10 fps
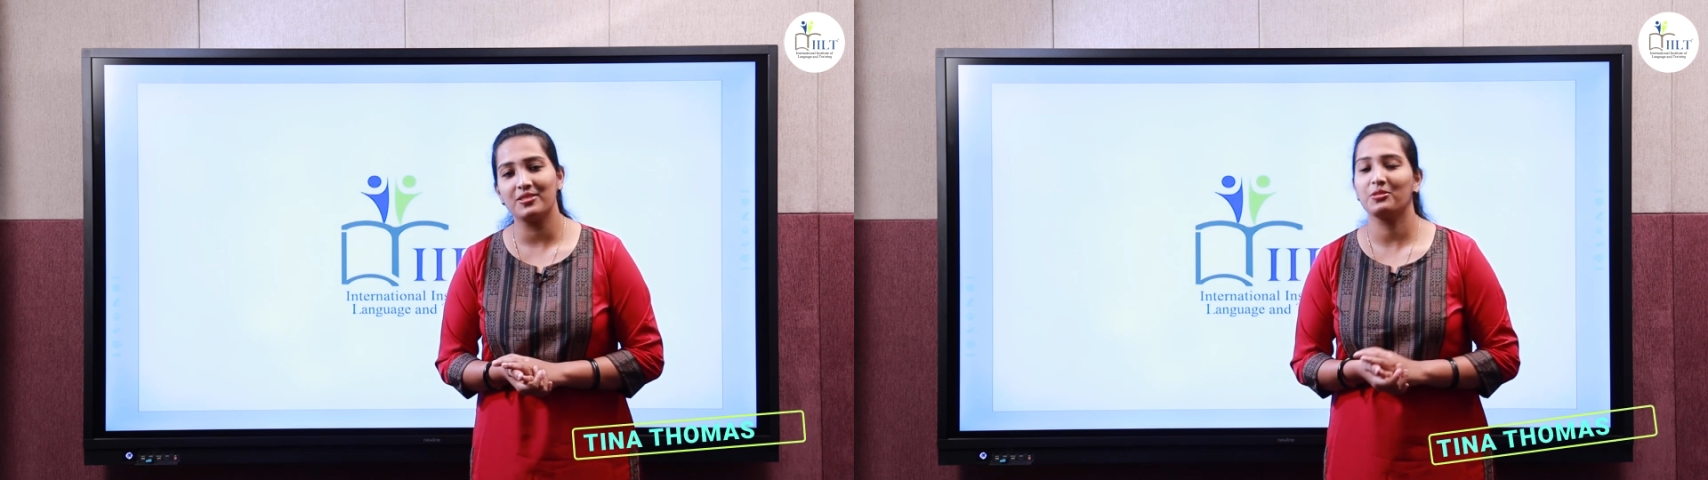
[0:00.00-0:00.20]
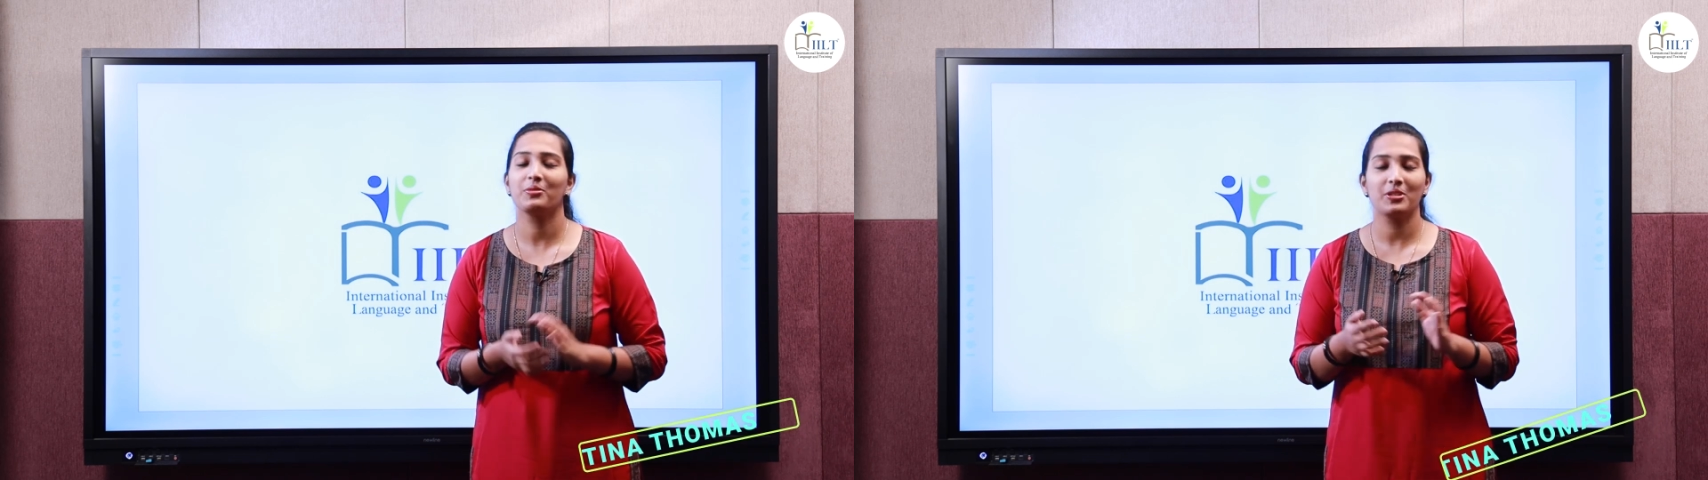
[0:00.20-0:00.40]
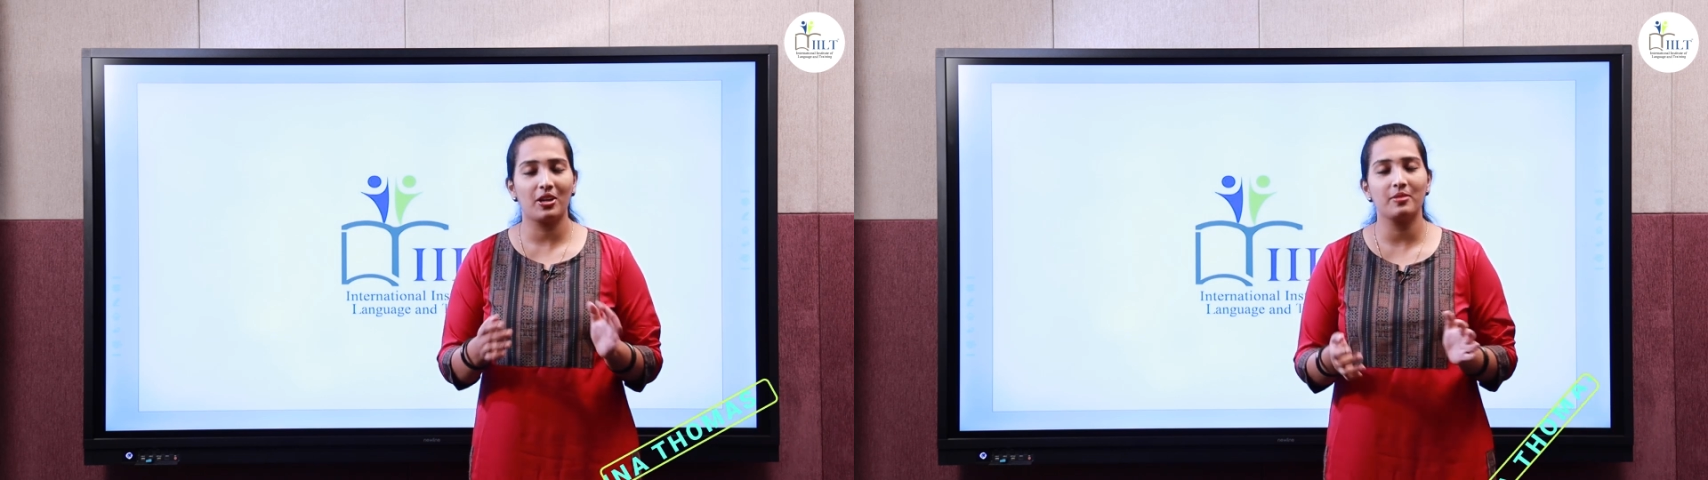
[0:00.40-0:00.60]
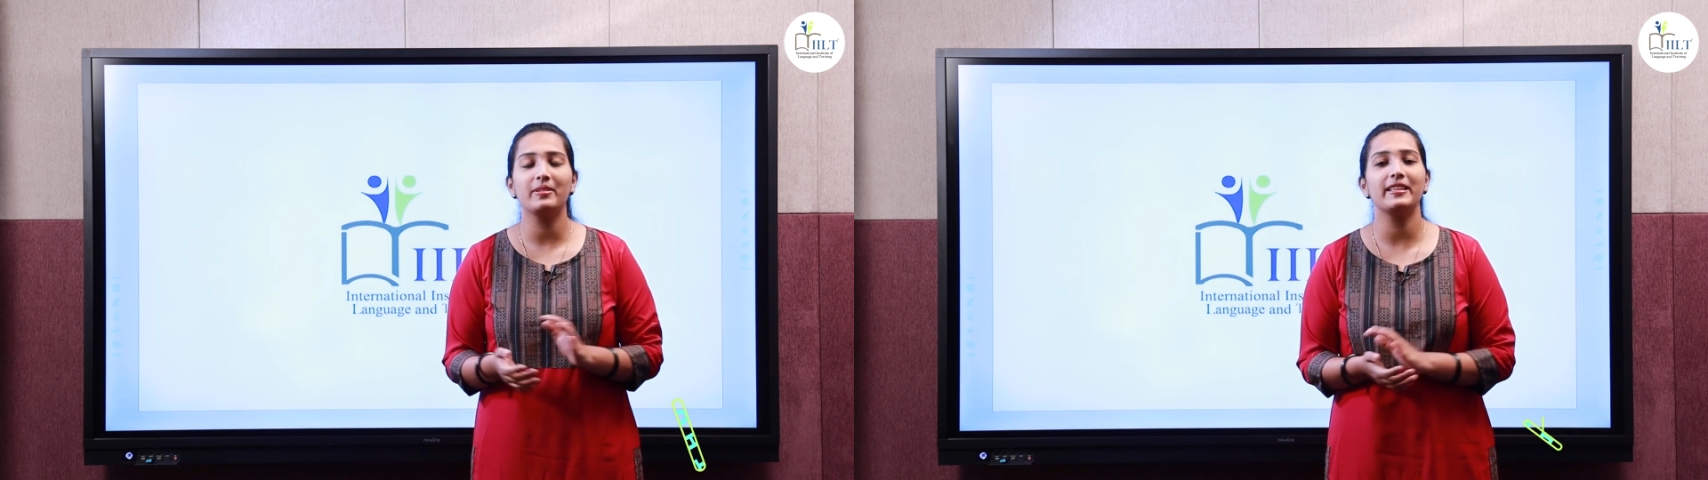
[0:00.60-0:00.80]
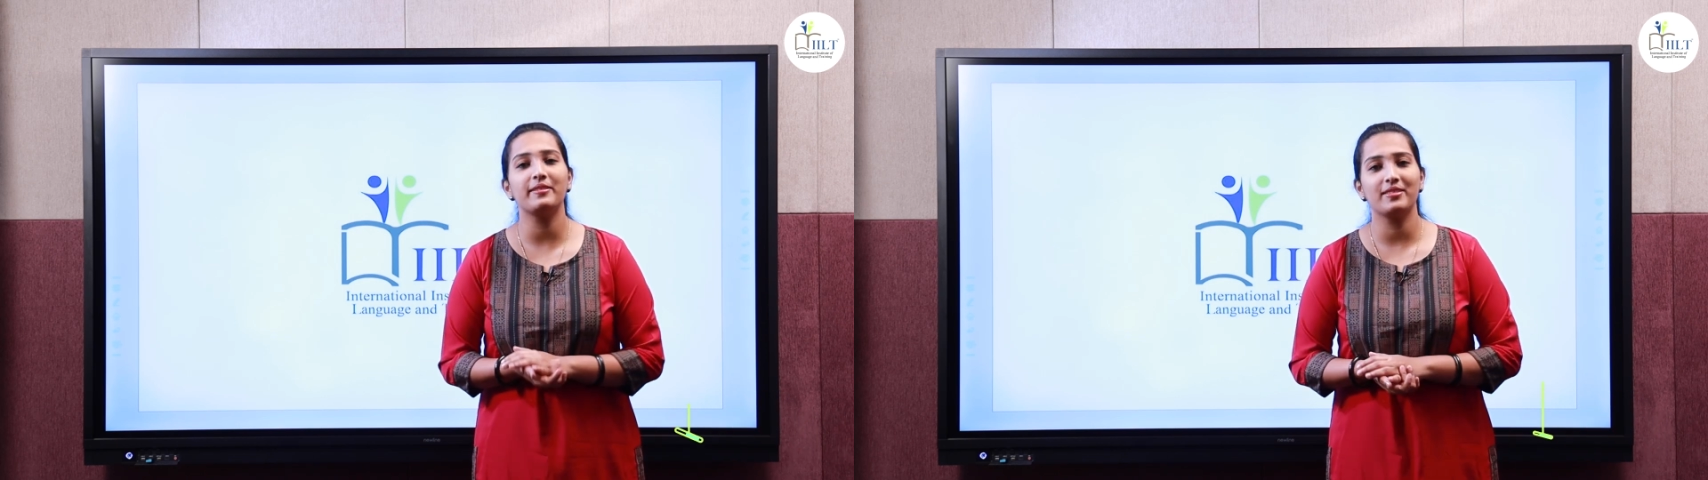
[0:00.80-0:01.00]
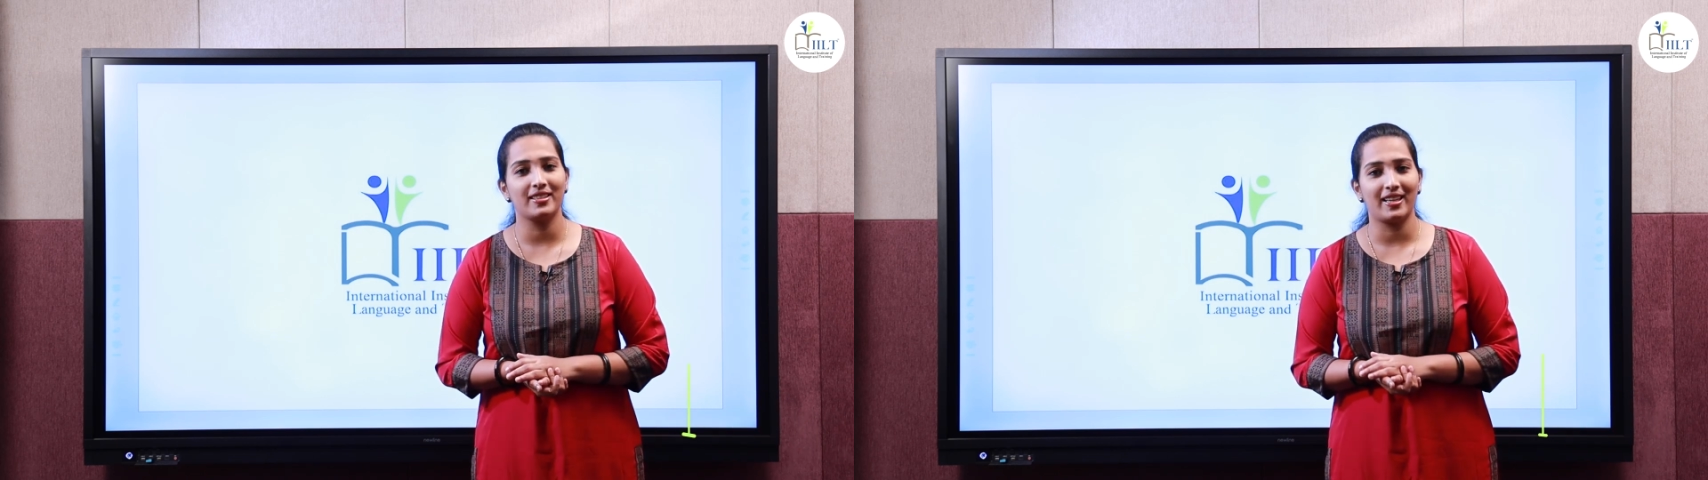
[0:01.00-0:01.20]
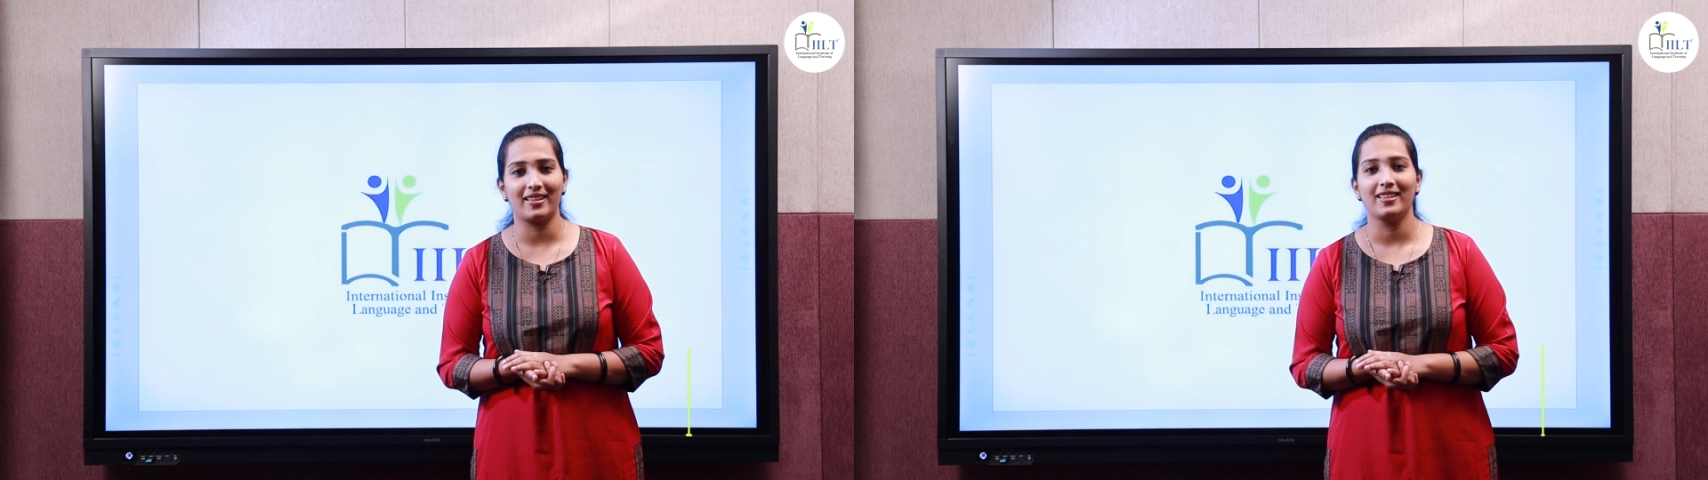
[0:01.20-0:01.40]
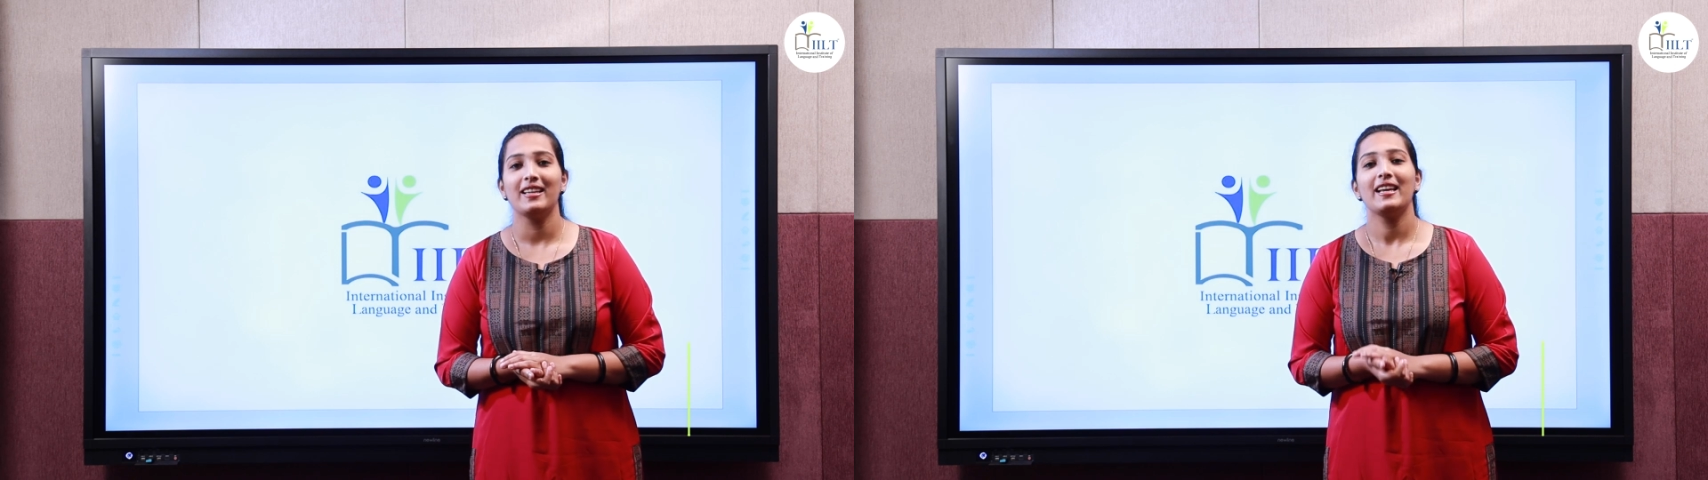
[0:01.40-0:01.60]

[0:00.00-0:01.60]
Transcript: So we all believe in that.